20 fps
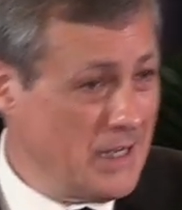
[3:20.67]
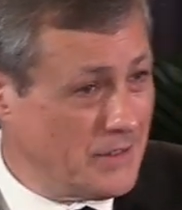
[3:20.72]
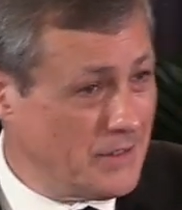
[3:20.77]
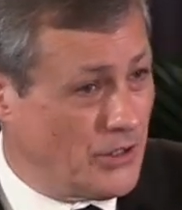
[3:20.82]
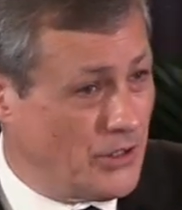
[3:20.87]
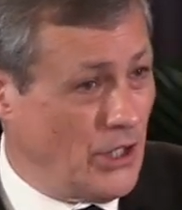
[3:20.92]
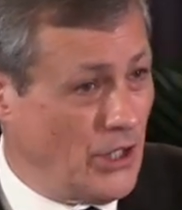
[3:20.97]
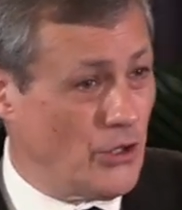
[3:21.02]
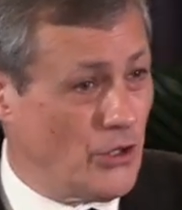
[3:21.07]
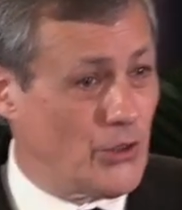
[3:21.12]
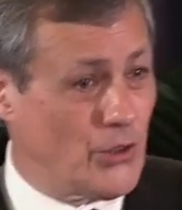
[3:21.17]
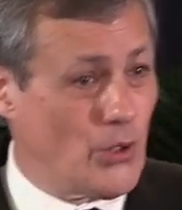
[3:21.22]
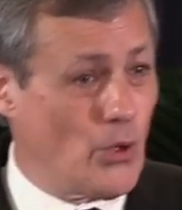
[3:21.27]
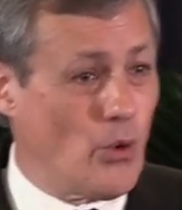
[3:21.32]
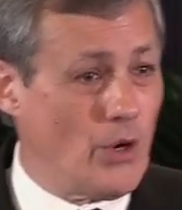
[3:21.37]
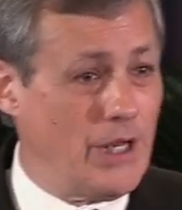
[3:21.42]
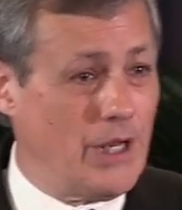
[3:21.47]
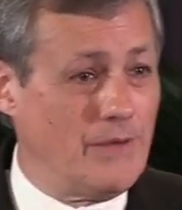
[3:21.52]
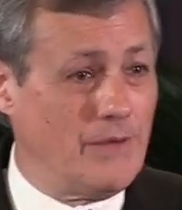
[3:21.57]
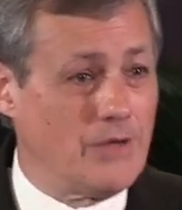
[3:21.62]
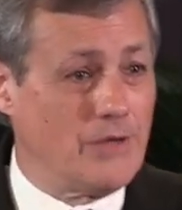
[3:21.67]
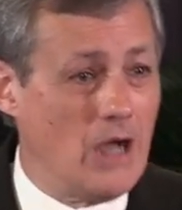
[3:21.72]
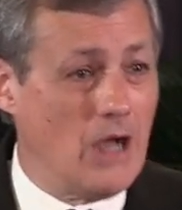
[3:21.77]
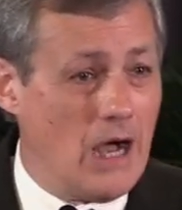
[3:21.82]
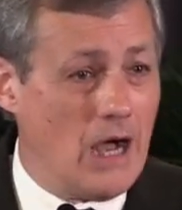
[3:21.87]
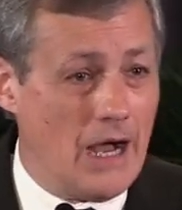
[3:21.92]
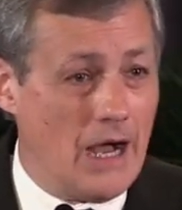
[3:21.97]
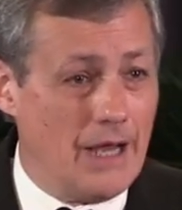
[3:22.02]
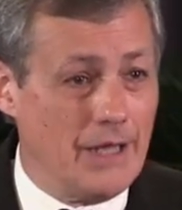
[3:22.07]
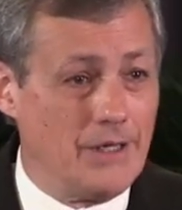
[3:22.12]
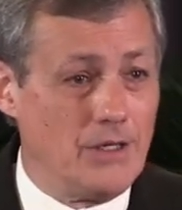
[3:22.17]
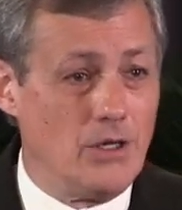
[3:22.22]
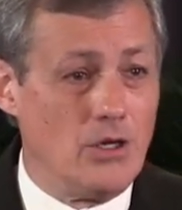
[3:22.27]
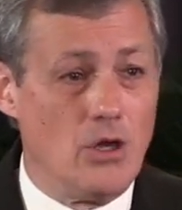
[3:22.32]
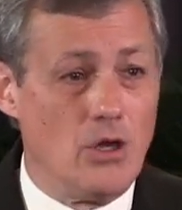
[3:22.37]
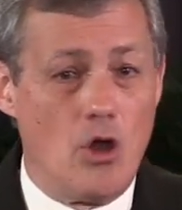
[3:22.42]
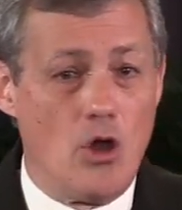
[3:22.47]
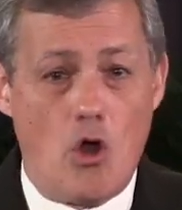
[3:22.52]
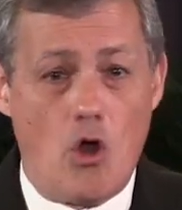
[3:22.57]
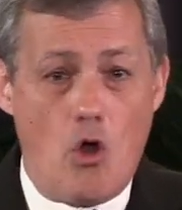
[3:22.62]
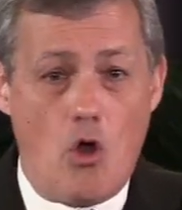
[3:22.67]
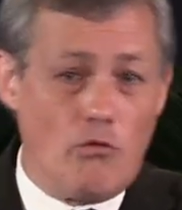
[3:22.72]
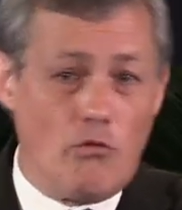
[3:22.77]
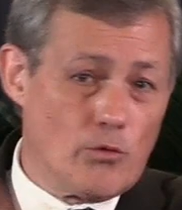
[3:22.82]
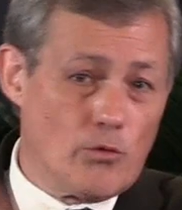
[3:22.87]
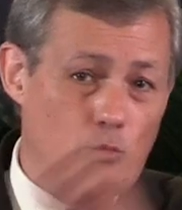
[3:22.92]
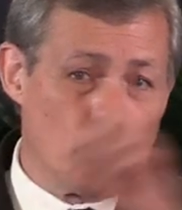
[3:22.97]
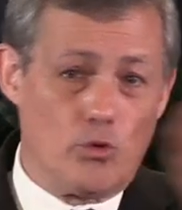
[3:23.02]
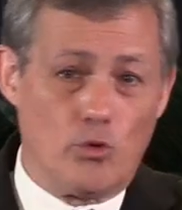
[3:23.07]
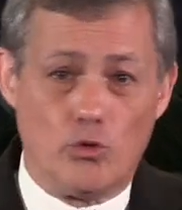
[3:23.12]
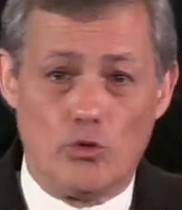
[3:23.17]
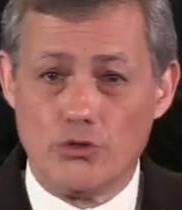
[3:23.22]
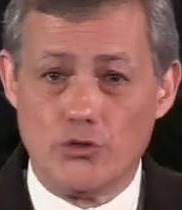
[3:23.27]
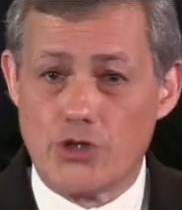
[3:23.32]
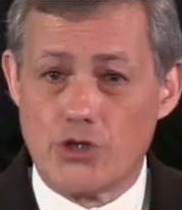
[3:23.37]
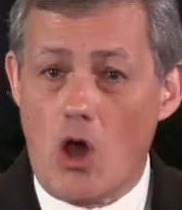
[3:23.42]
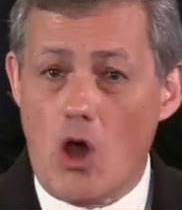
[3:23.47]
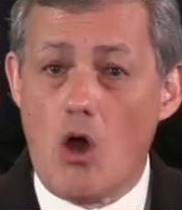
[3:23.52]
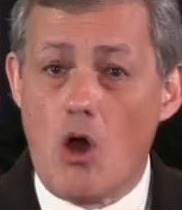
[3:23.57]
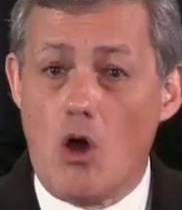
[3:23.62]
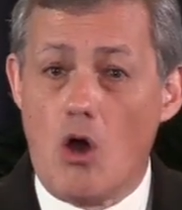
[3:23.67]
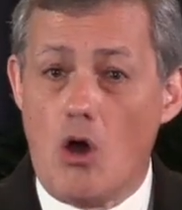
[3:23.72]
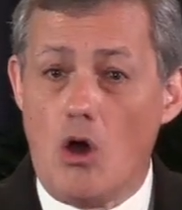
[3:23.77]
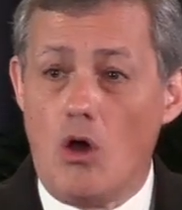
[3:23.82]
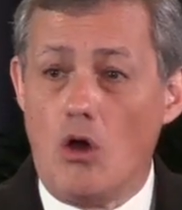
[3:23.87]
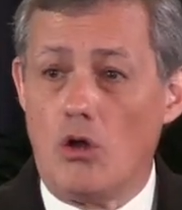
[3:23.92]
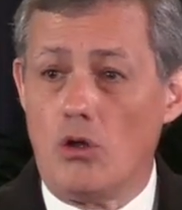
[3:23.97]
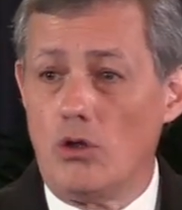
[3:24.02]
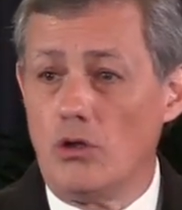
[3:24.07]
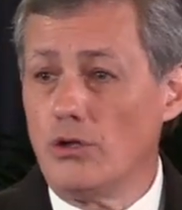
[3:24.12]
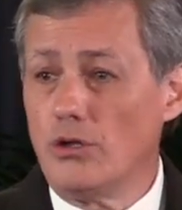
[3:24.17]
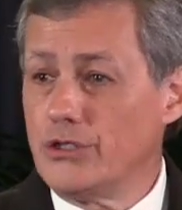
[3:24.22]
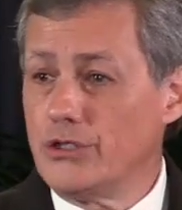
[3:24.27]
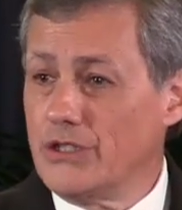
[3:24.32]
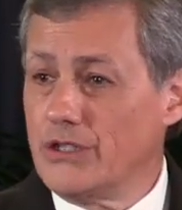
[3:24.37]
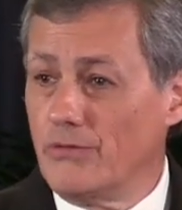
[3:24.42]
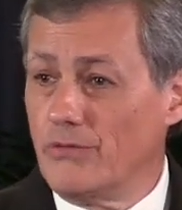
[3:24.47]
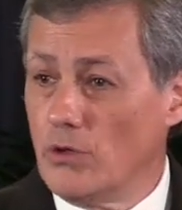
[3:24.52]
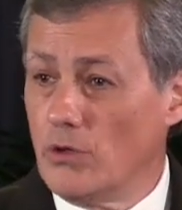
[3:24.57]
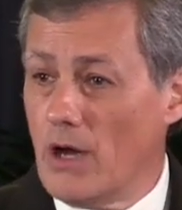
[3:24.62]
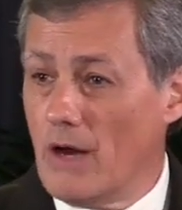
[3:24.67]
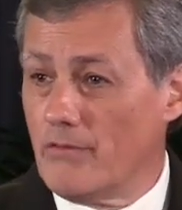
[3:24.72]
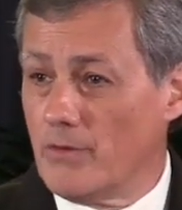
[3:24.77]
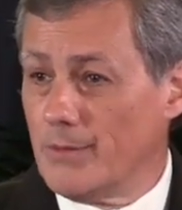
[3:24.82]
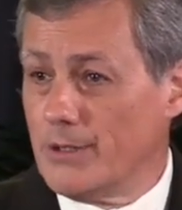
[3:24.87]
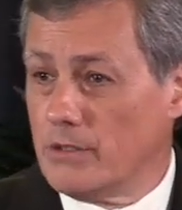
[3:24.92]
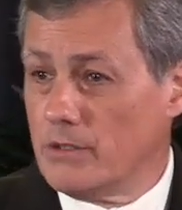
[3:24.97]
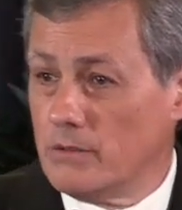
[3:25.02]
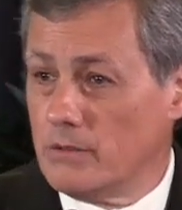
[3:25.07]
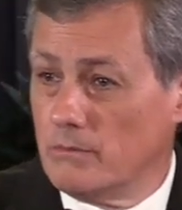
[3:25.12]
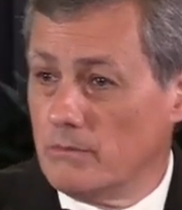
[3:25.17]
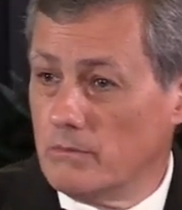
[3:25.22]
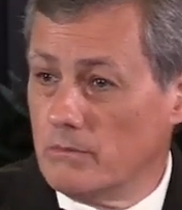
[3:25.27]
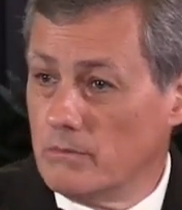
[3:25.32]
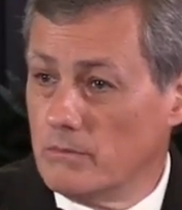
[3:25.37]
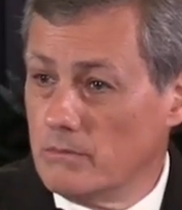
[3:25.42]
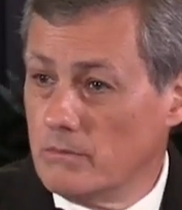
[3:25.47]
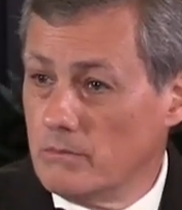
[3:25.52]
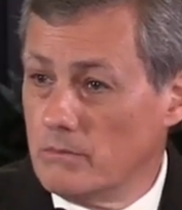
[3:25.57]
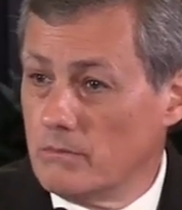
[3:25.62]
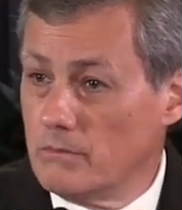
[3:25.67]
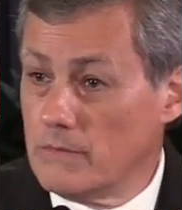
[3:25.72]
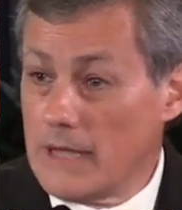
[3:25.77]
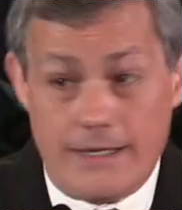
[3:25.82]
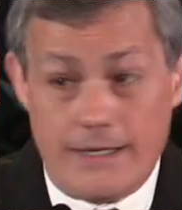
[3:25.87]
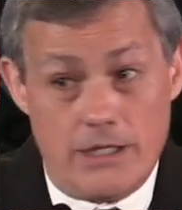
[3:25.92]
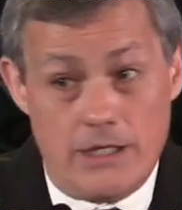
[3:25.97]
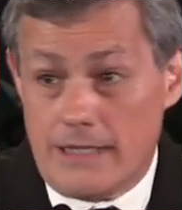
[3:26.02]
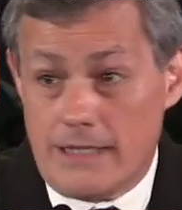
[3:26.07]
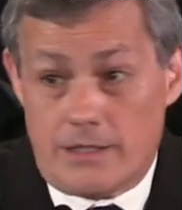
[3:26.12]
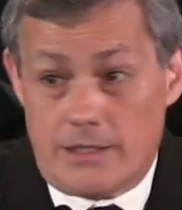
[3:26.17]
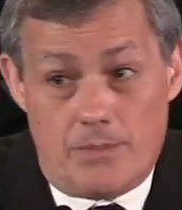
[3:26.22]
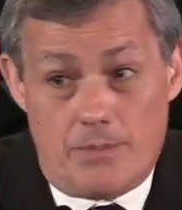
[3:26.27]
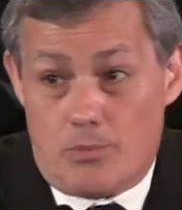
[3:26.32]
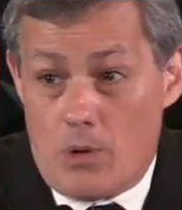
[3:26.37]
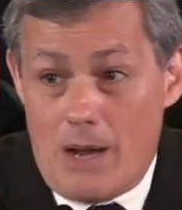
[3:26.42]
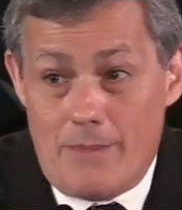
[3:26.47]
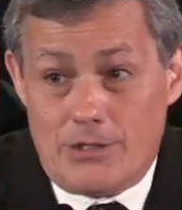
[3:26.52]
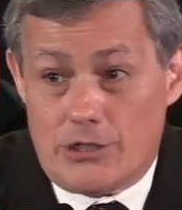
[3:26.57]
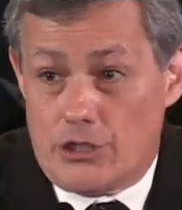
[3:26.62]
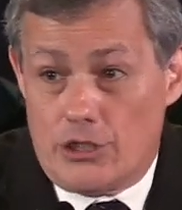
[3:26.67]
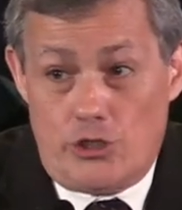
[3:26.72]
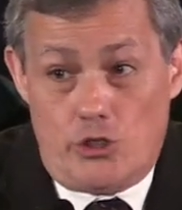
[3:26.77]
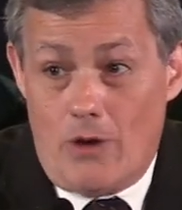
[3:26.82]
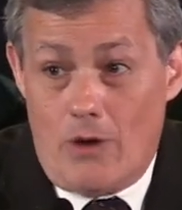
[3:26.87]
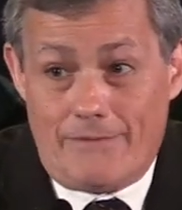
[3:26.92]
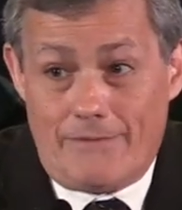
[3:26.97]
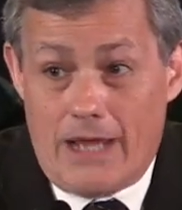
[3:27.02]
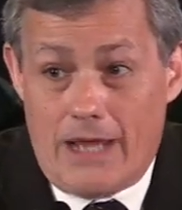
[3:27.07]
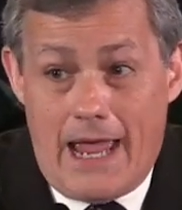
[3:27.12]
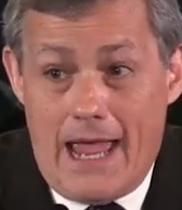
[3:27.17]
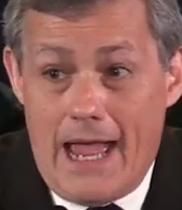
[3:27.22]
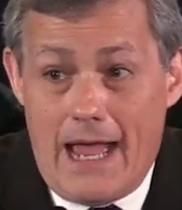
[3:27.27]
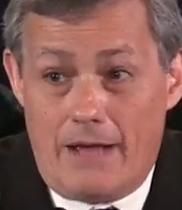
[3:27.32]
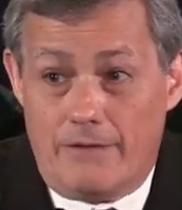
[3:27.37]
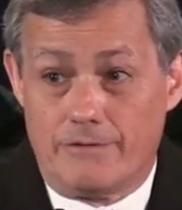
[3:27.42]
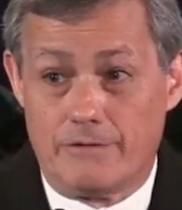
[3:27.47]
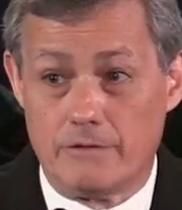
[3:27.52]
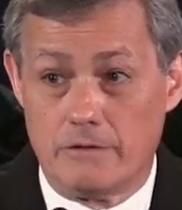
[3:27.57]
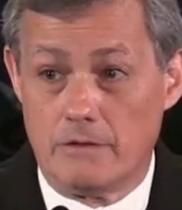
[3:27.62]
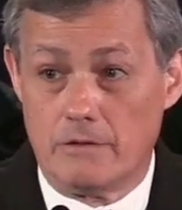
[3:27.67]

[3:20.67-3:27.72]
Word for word: That the authority of God overrules all civil governments. That, that's the premise that you have to have.